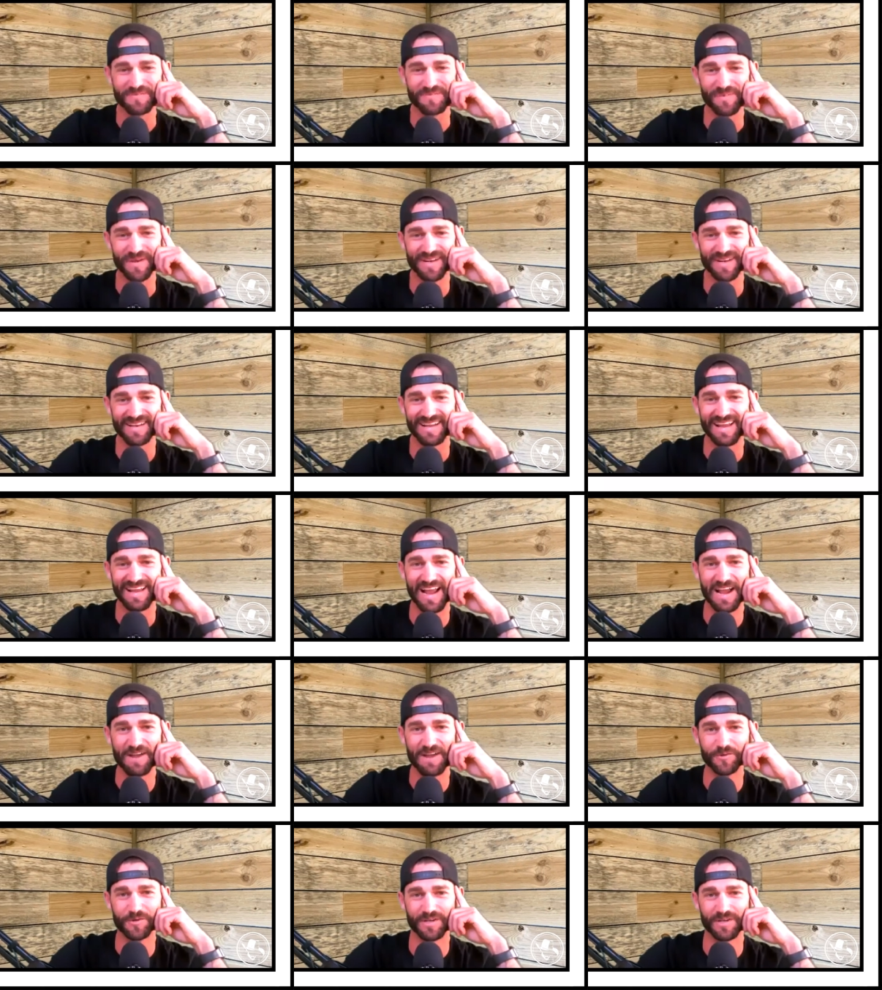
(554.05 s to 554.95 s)
but
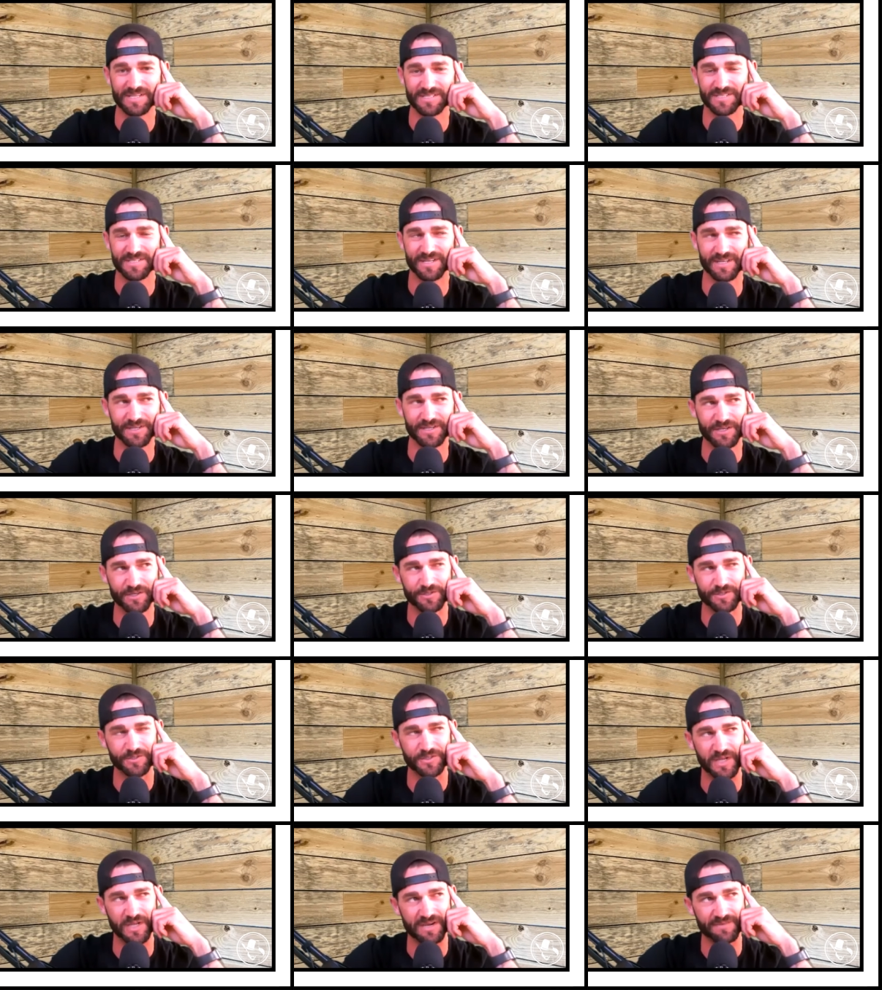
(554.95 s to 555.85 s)
after listening to your
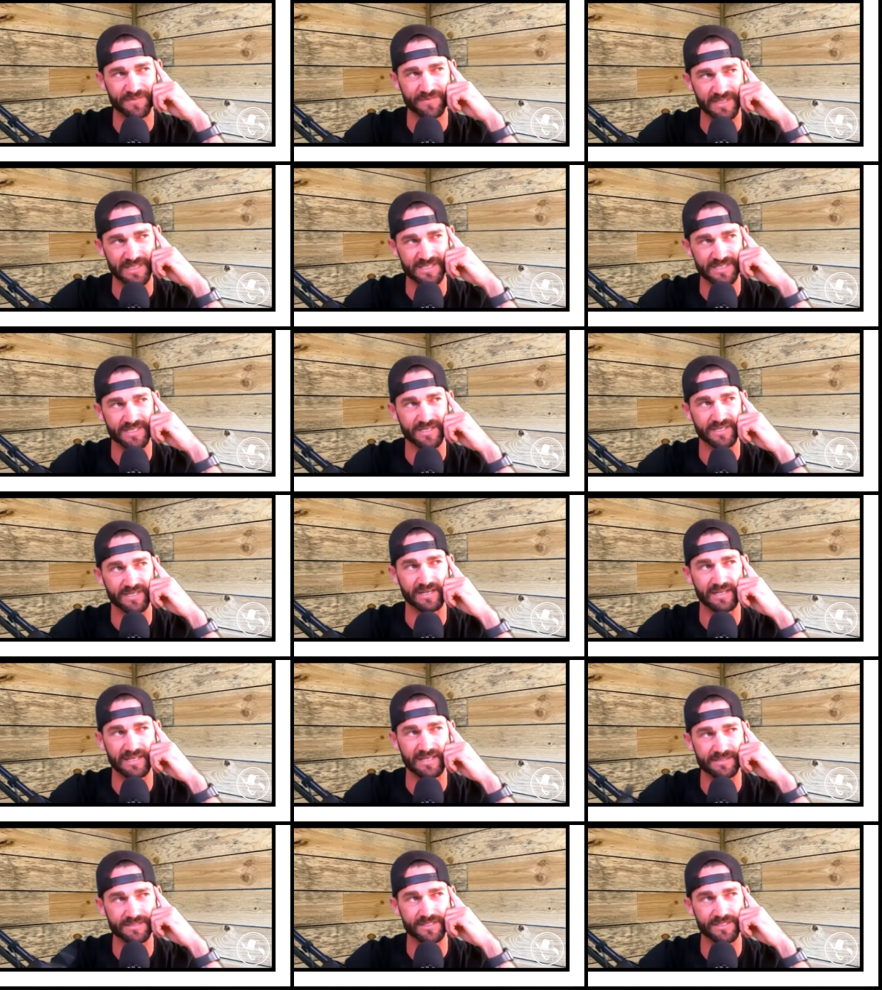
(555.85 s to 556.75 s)
stuff and listening to
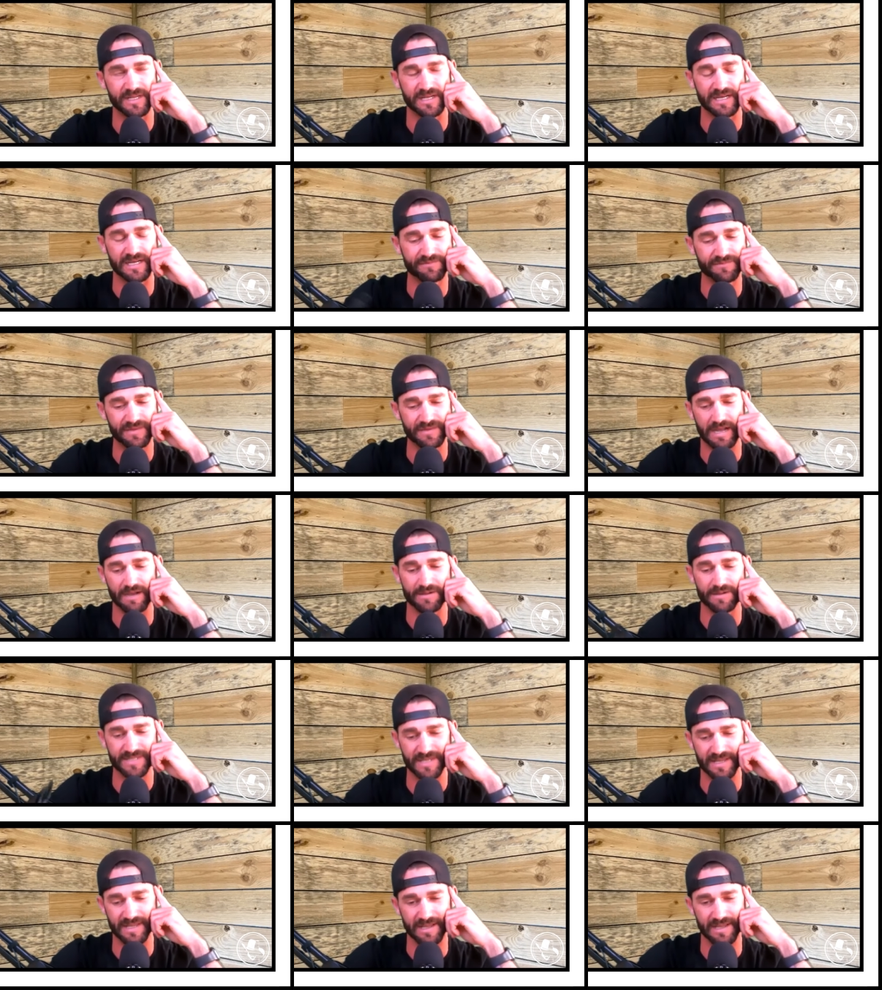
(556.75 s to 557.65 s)
his stuff, I
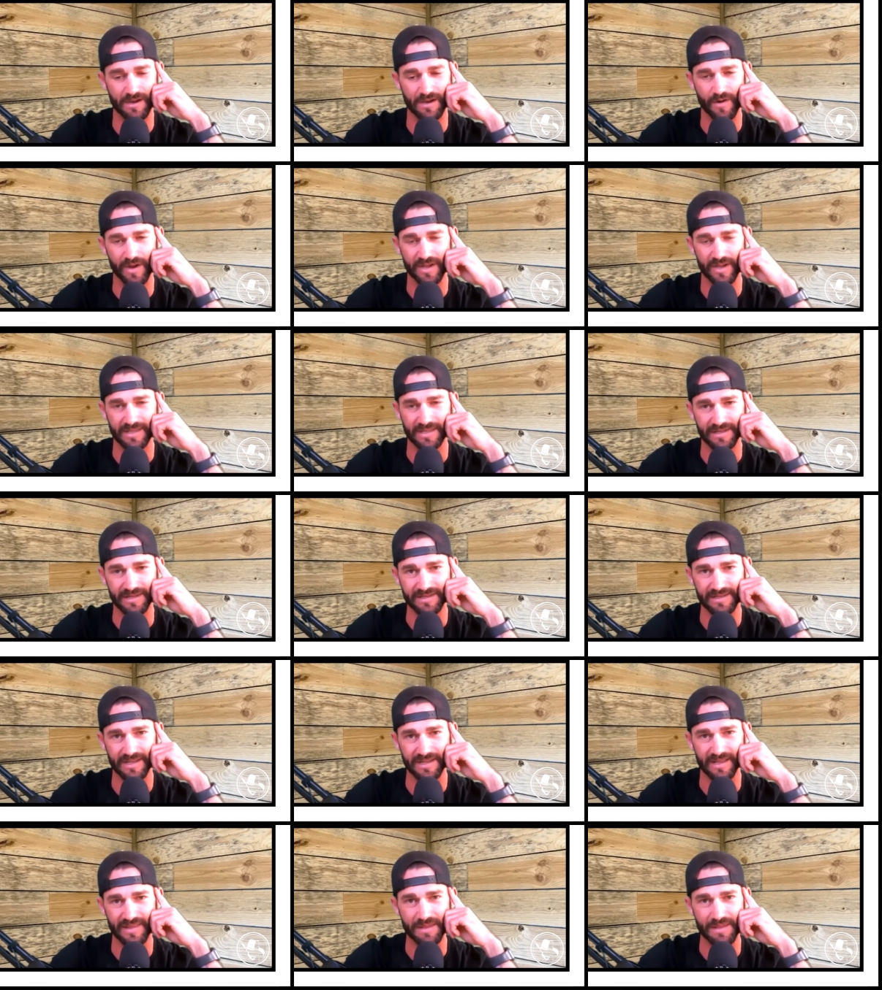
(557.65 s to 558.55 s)
was like, oh, I get it.
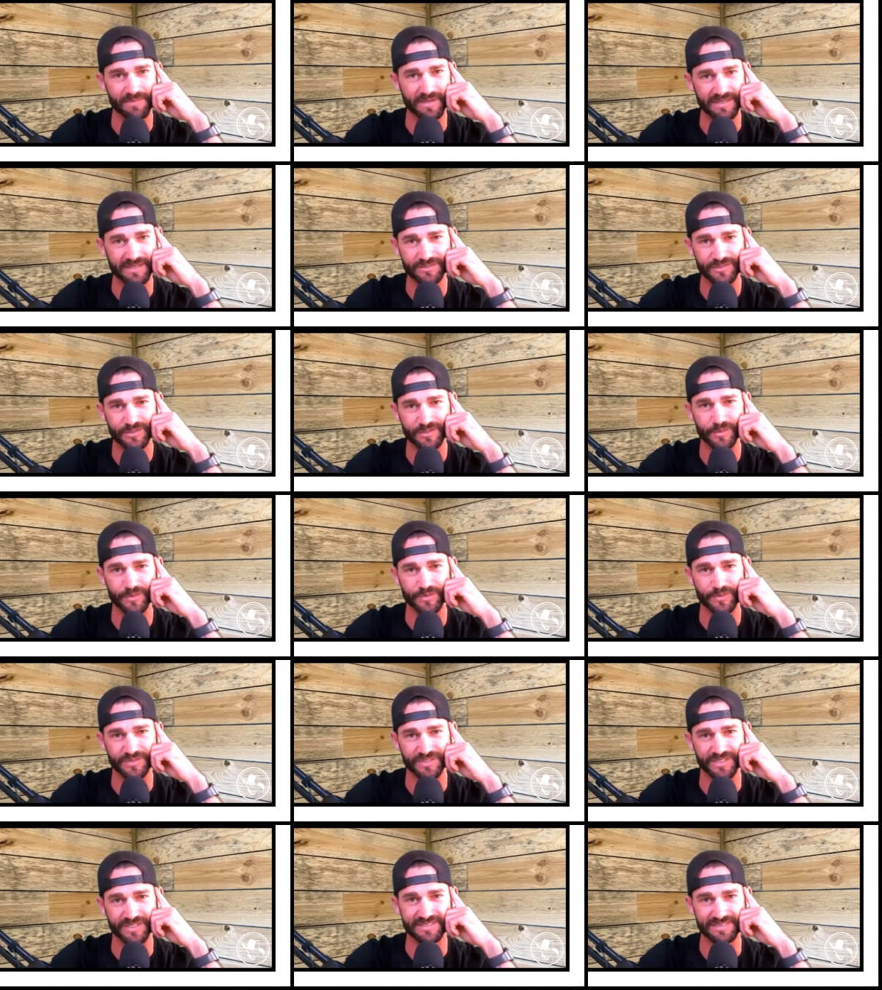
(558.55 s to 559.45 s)
Yeah, that makes total
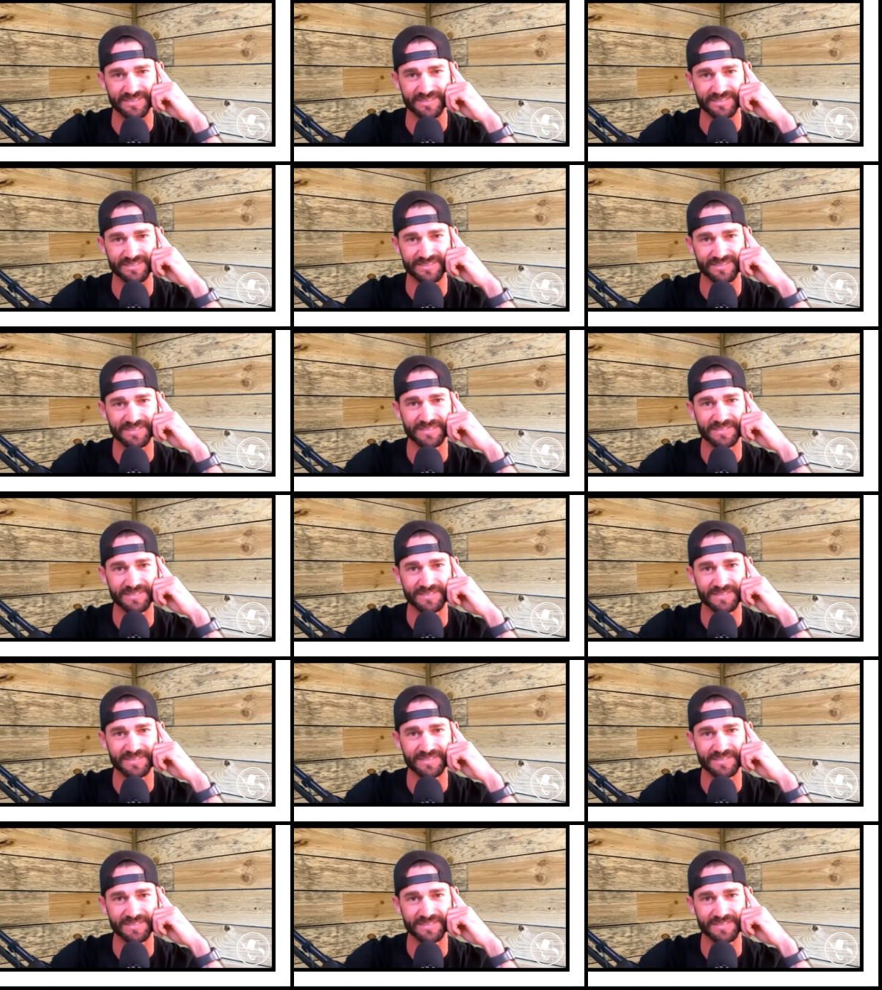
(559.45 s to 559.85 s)
sense.